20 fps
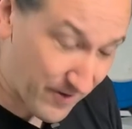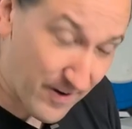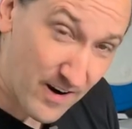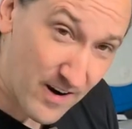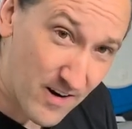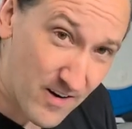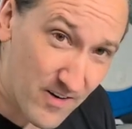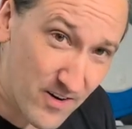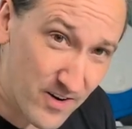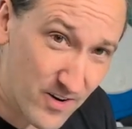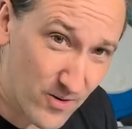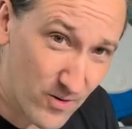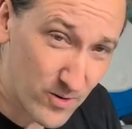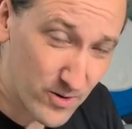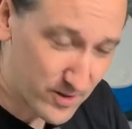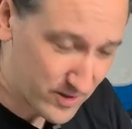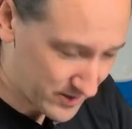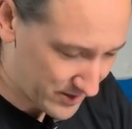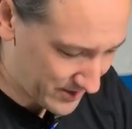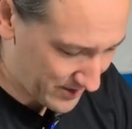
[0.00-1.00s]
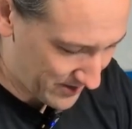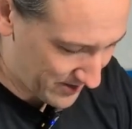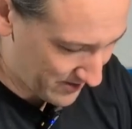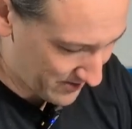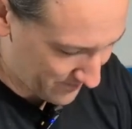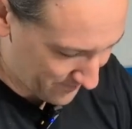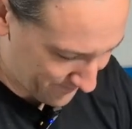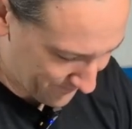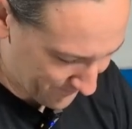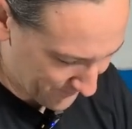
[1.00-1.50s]
very
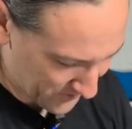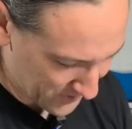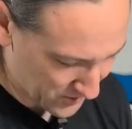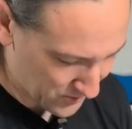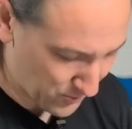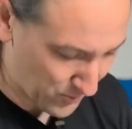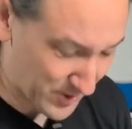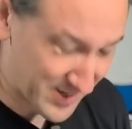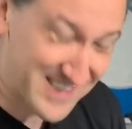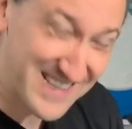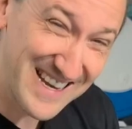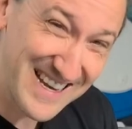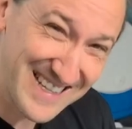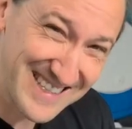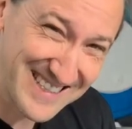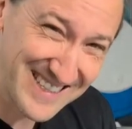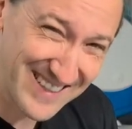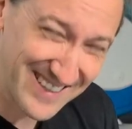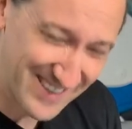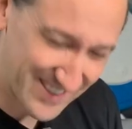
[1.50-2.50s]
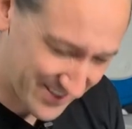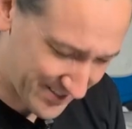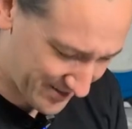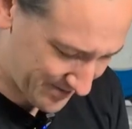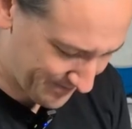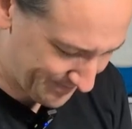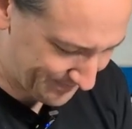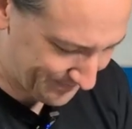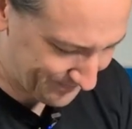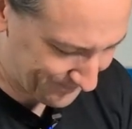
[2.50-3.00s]
oily. So what does that
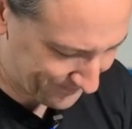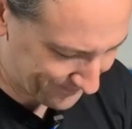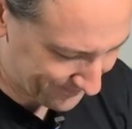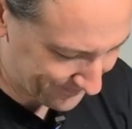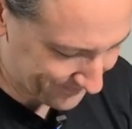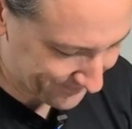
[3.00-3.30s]
tell us?